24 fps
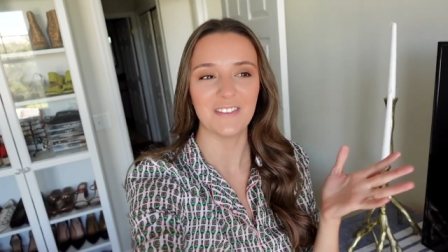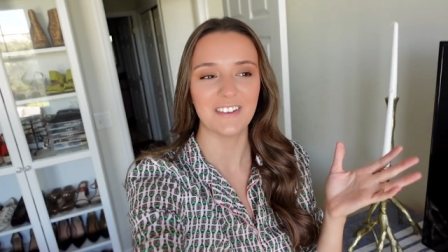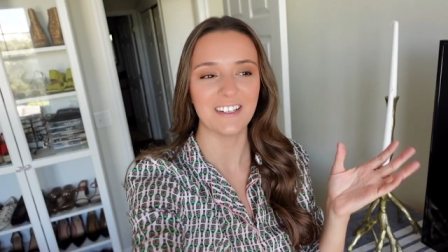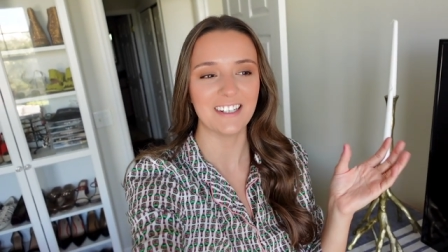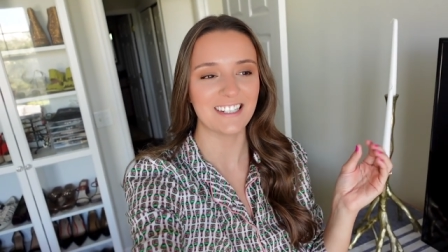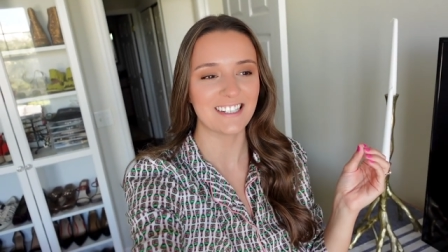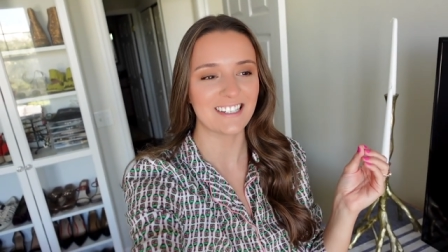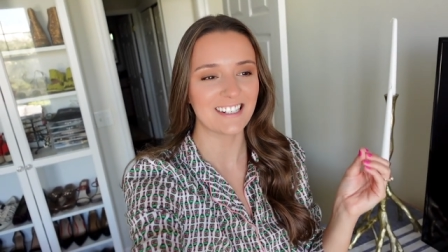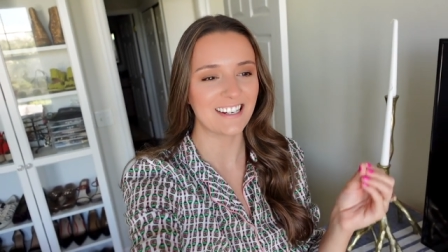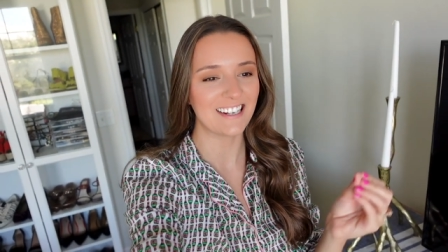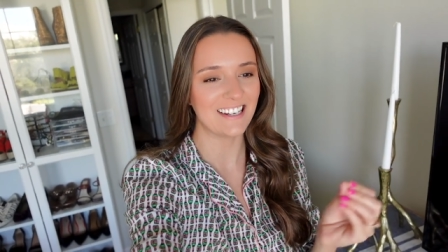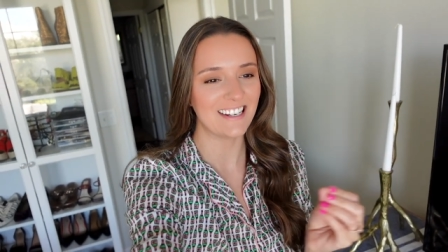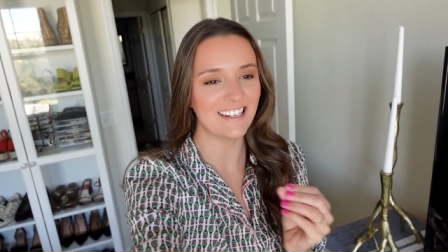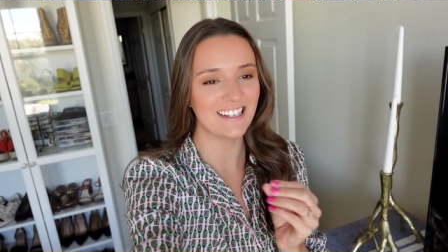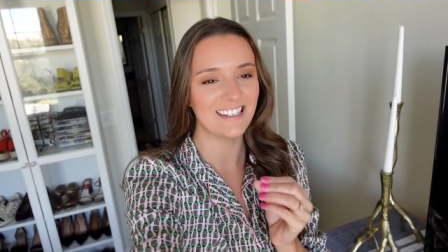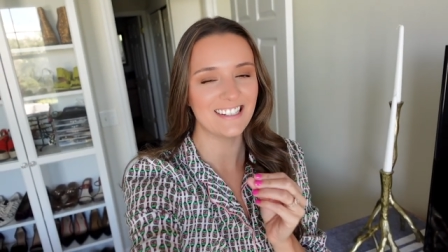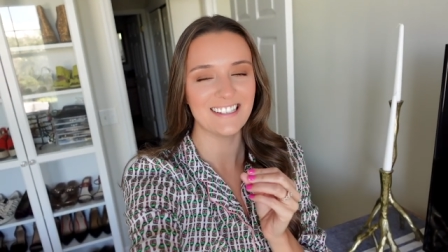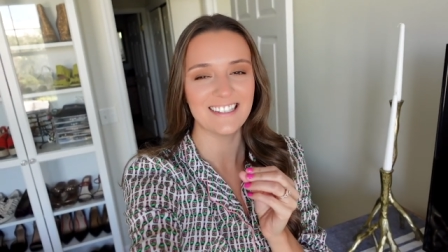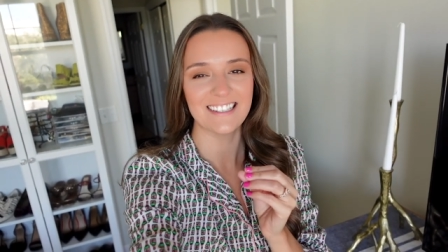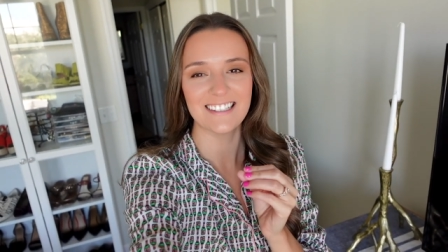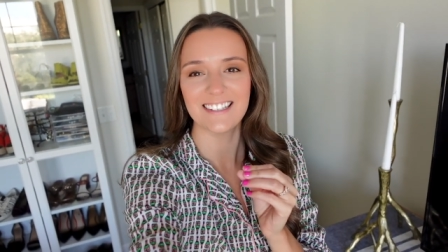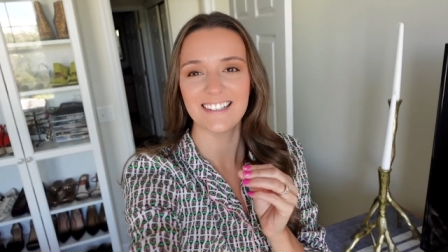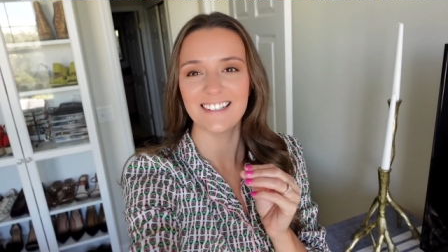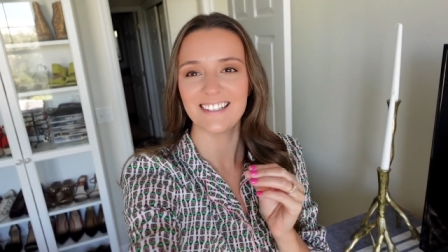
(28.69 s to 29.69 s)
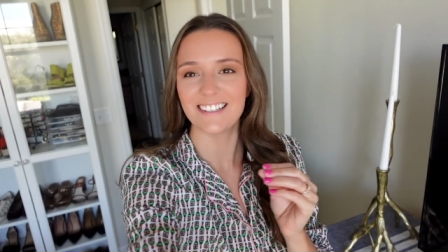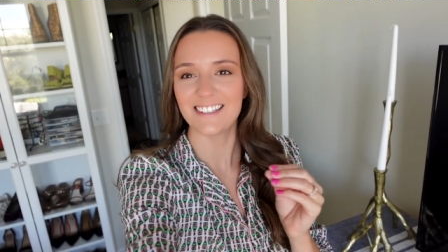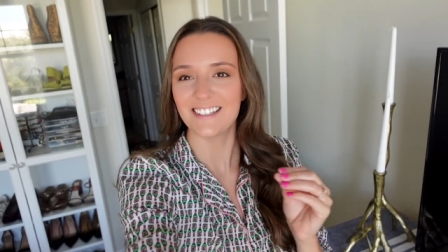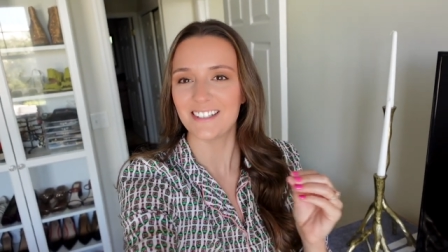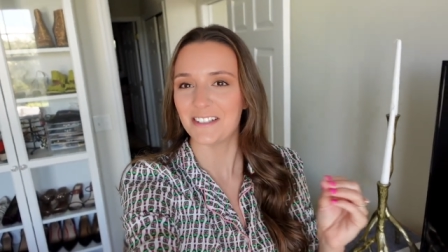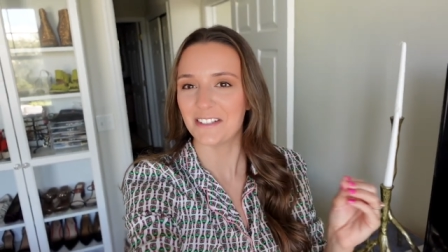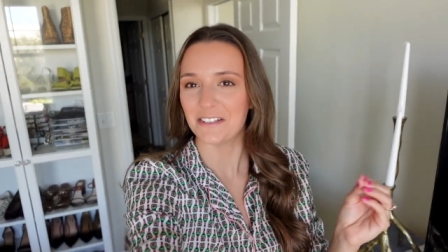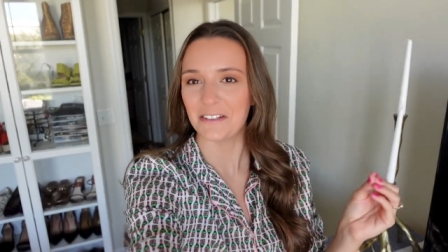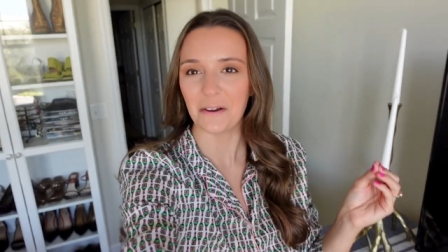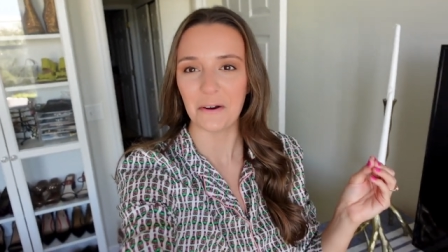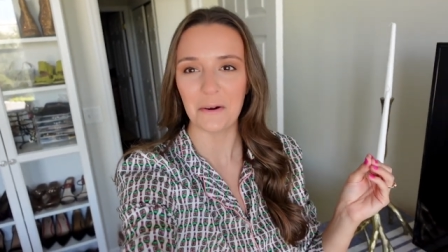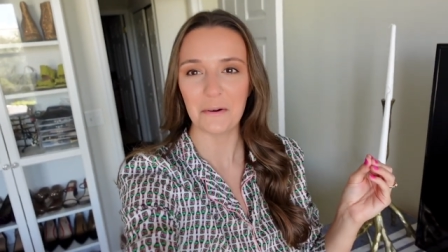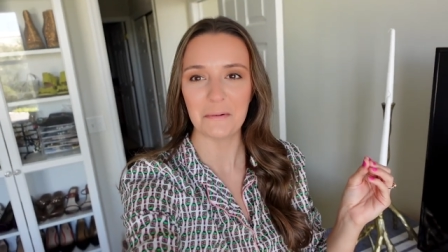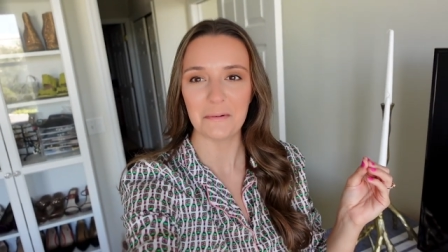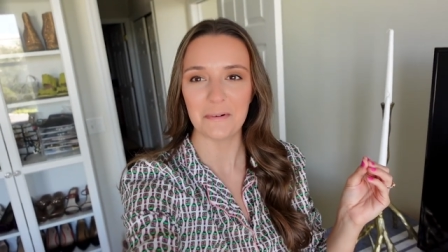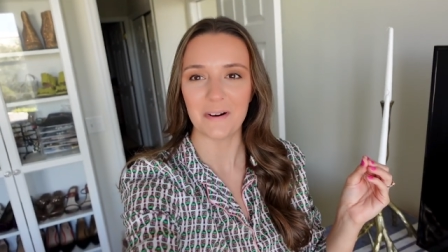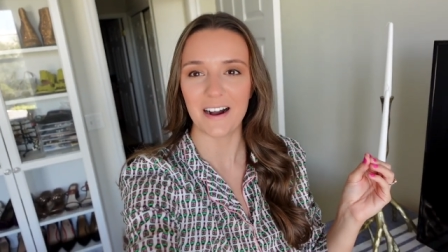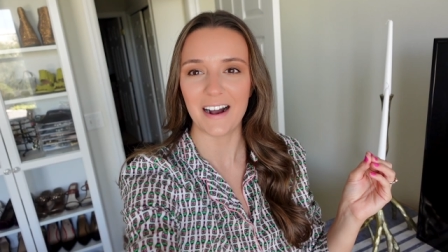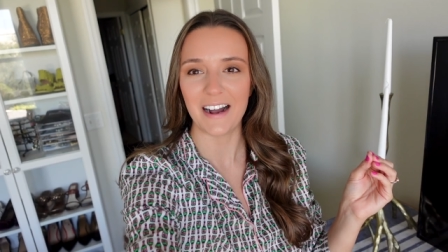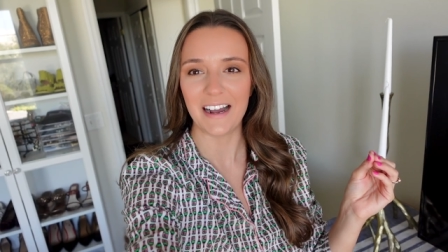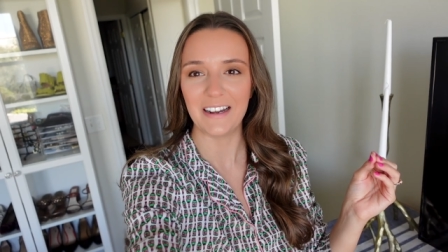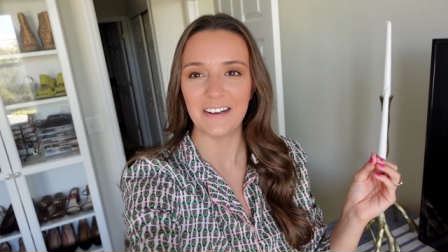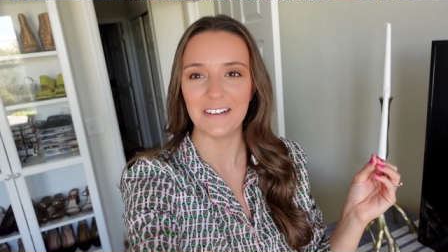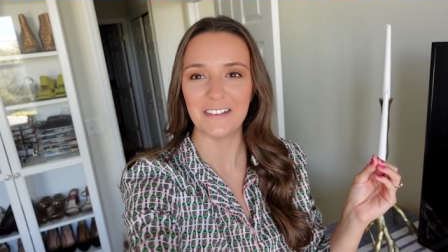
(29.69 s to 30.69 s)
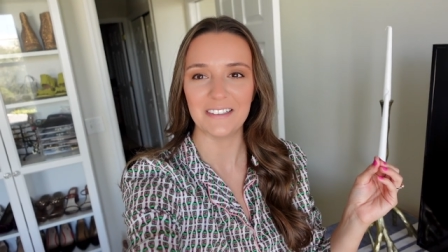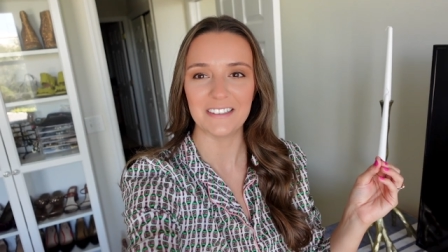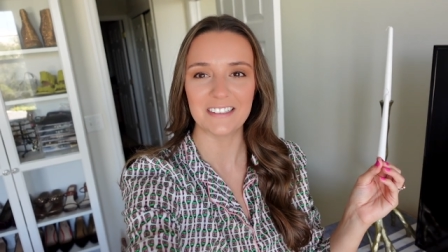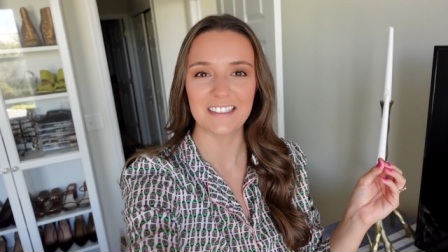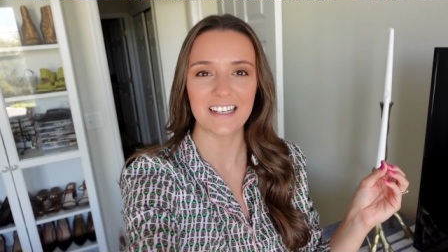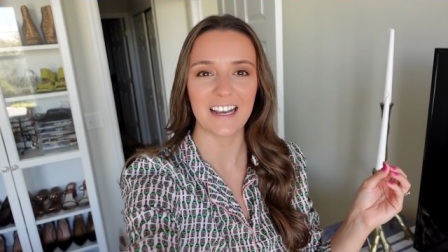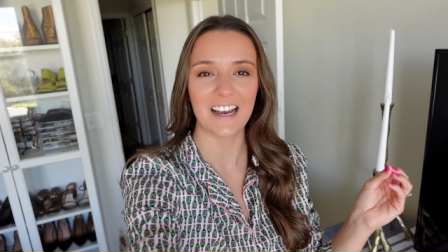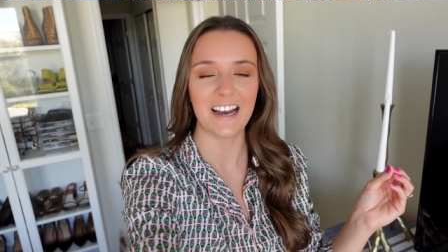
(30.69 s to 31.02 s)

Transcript: which is so wild.